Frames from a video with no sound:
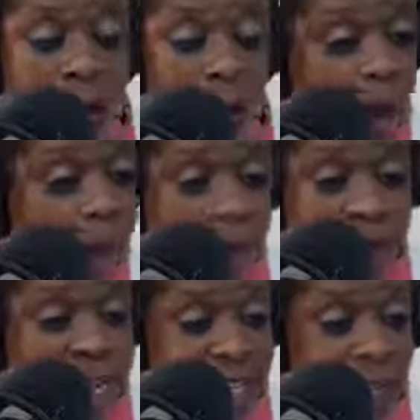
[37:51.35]
We're
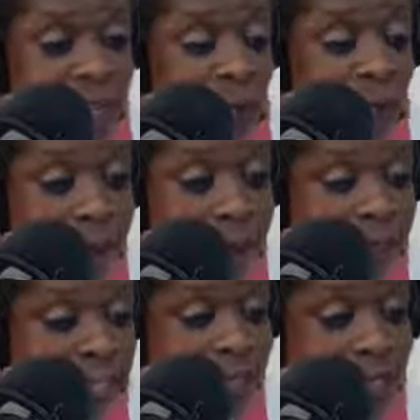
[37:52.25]
breeding, we're
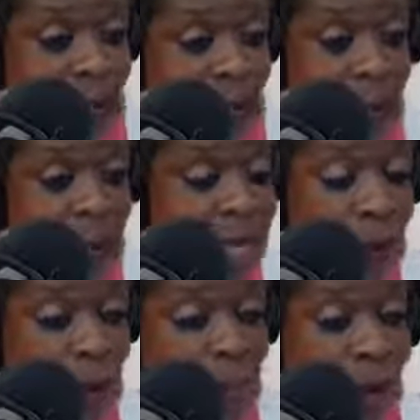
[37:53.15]
mixing, whether we
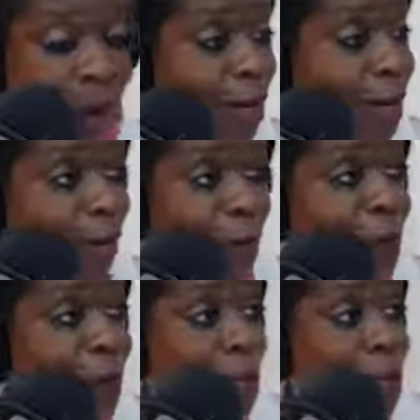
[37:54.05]
want to know it or
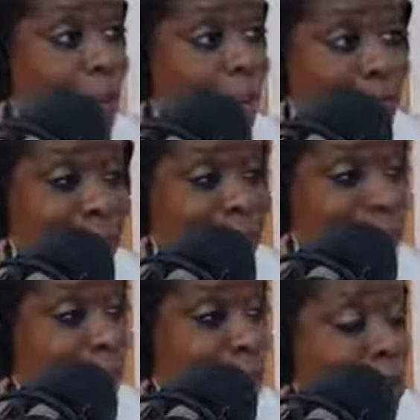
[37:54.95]
whether we want to
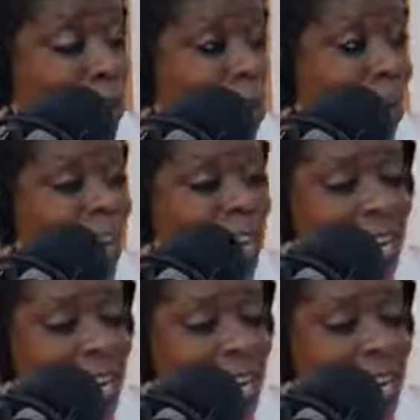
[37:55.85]
accept it or not.